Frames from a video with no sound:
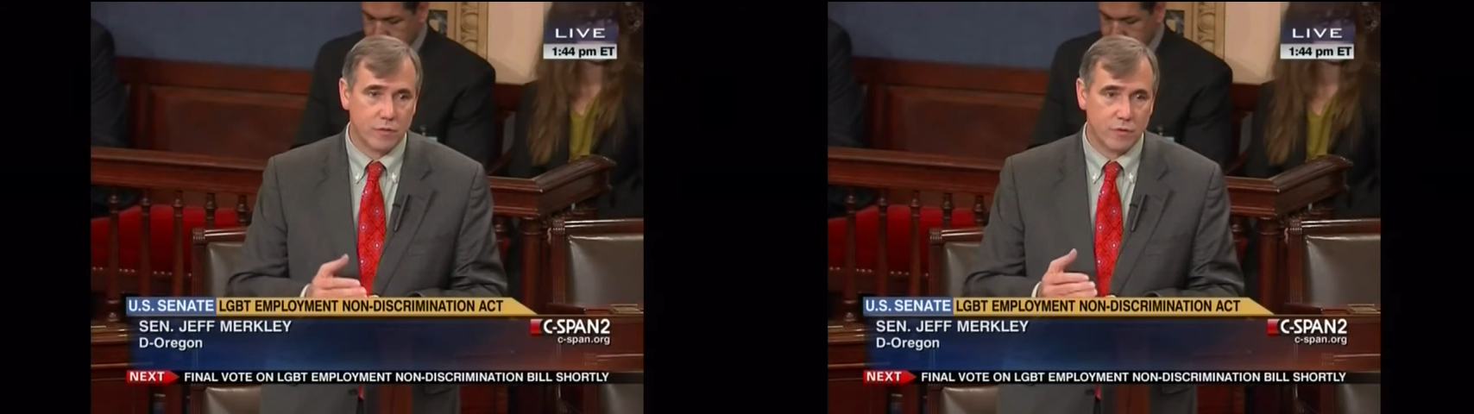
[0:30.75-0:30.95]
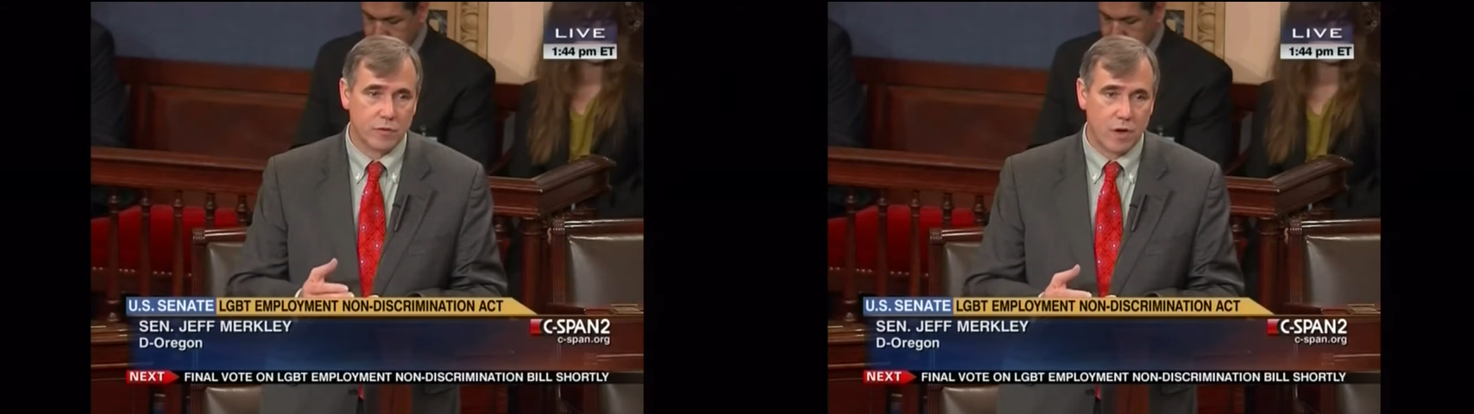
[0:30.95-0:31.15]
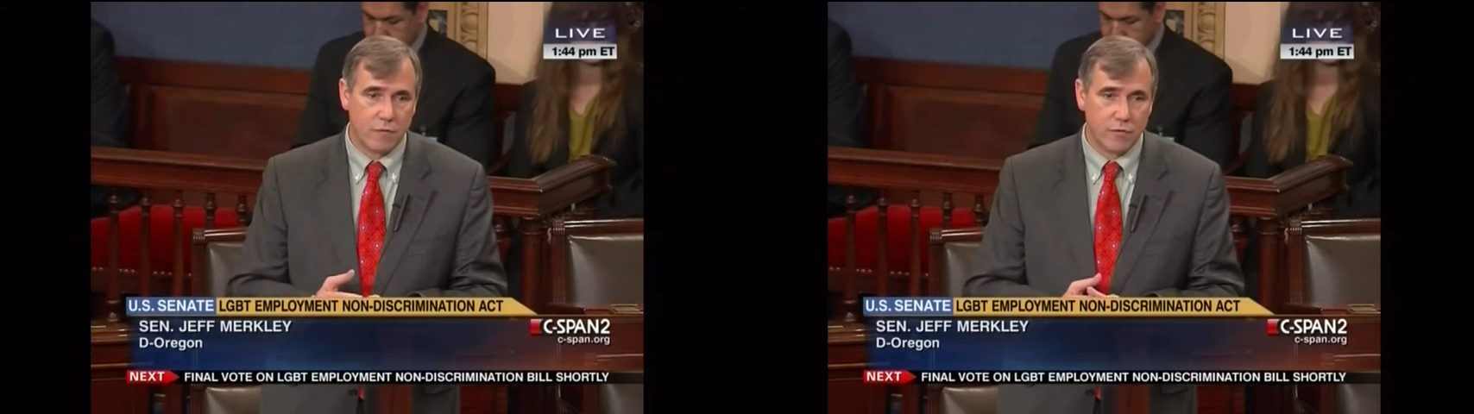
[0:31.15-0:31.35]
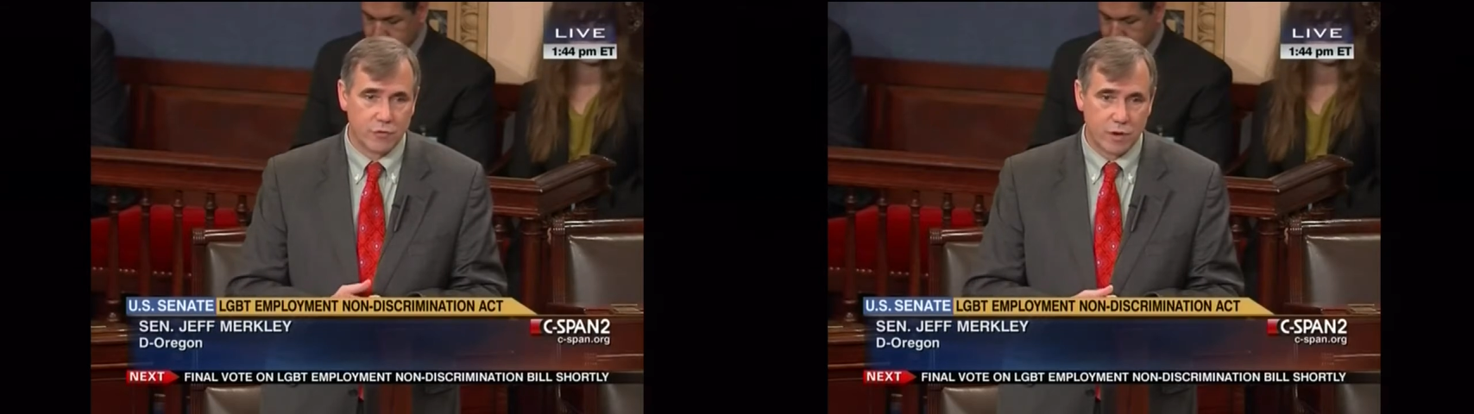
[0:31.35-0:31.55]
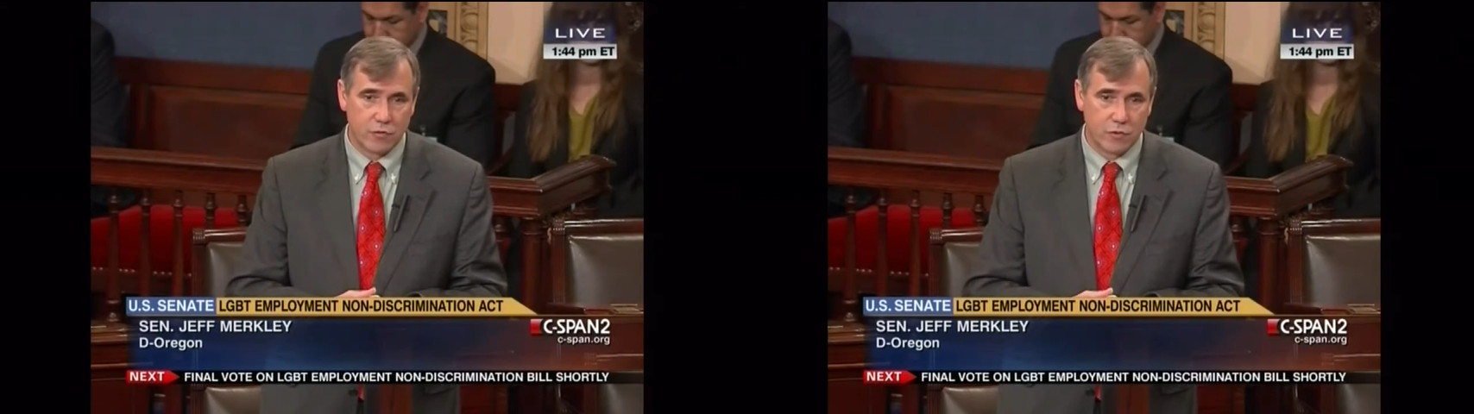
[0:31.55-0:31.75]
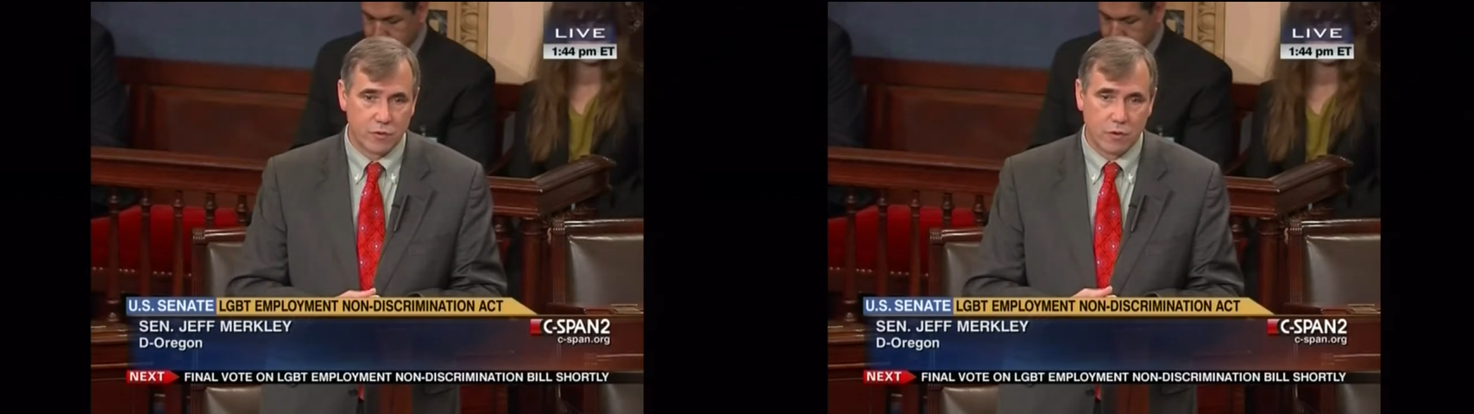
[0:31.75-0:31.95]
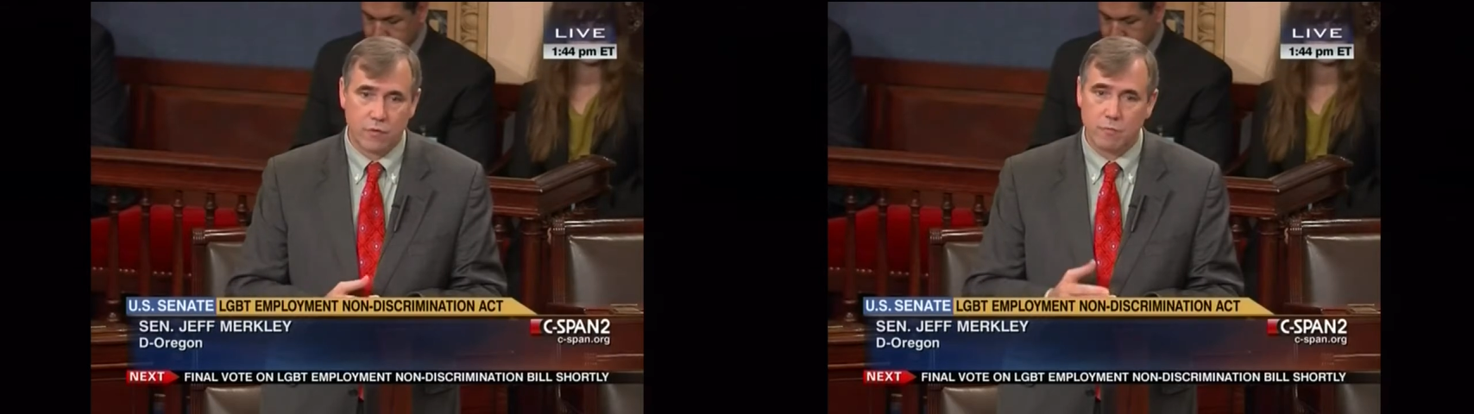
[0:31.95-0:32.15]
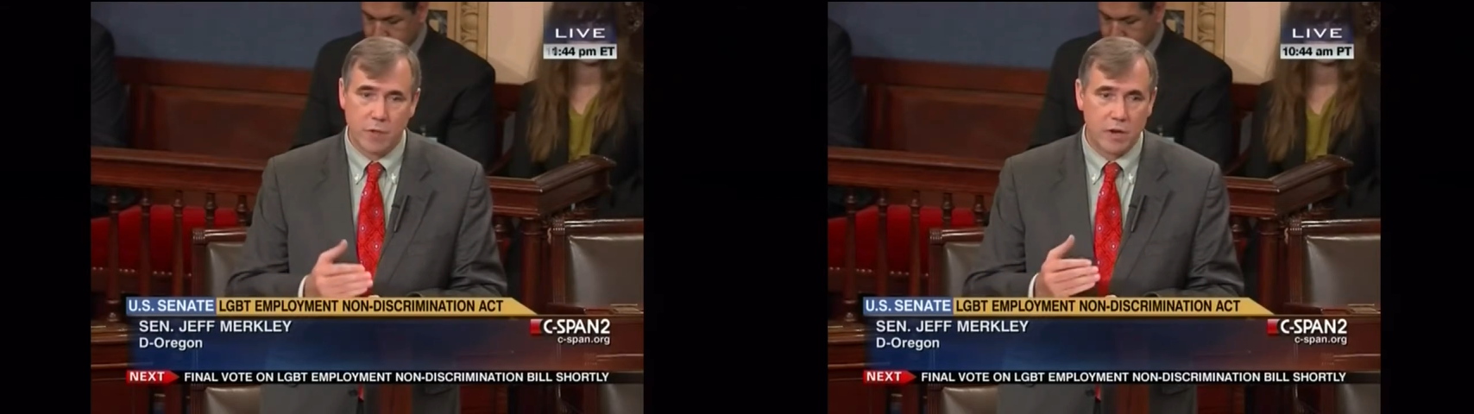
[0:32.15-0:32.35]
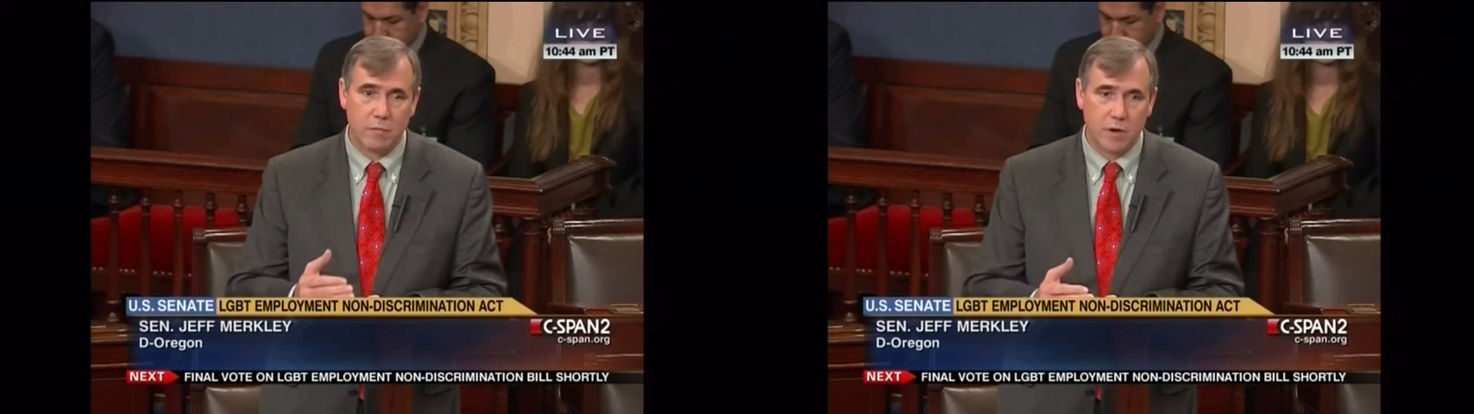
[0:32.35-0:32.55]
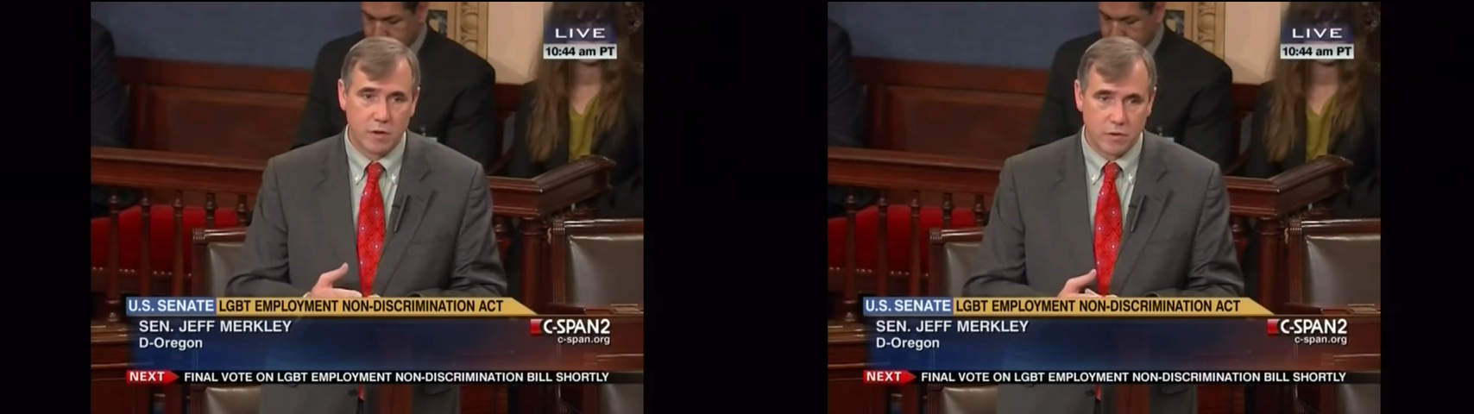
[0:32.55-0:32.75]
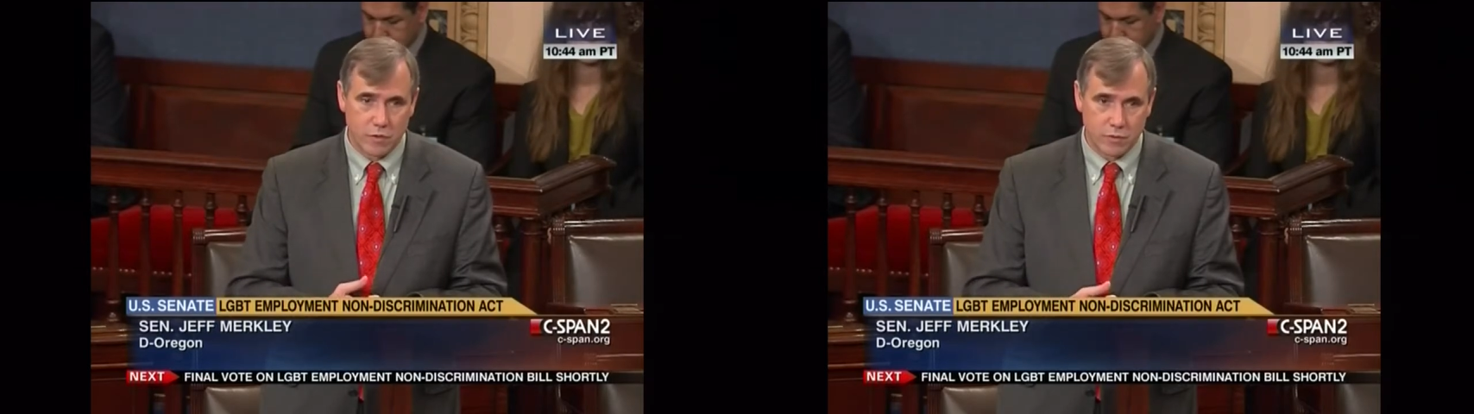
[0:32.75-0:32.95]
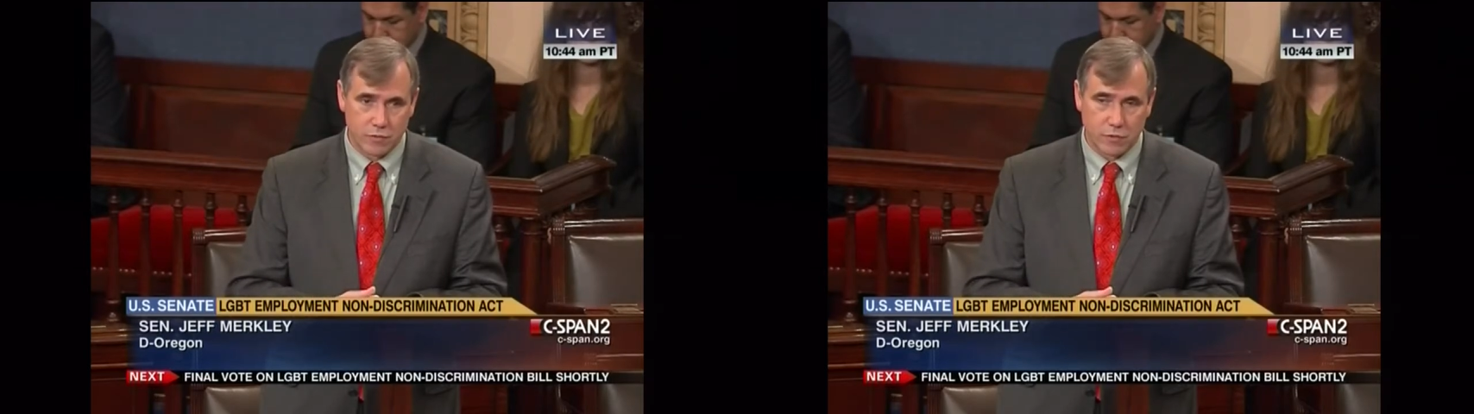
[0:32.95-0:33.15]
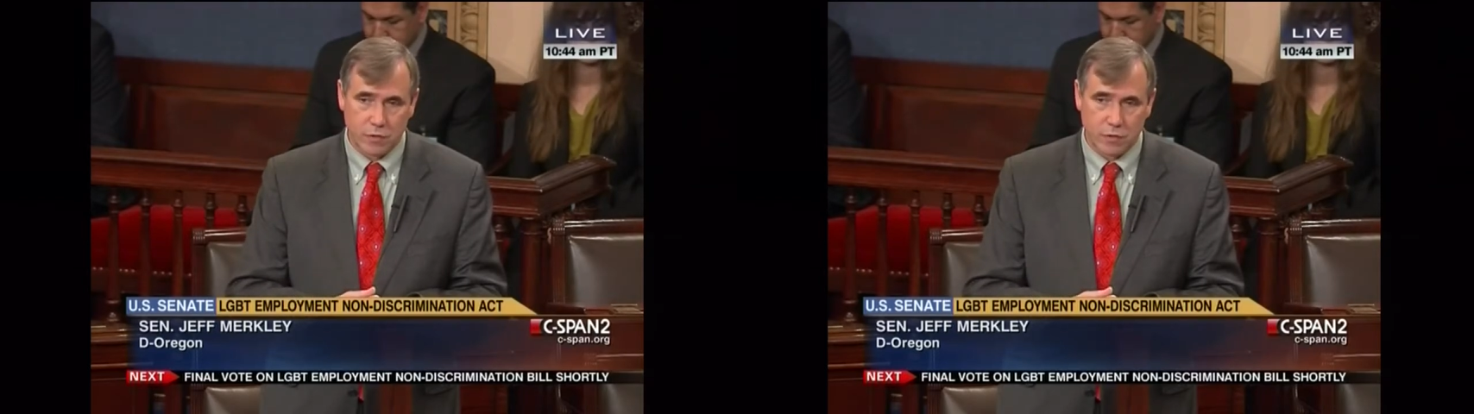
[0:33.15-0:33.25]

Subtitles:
this conversation over many, many years.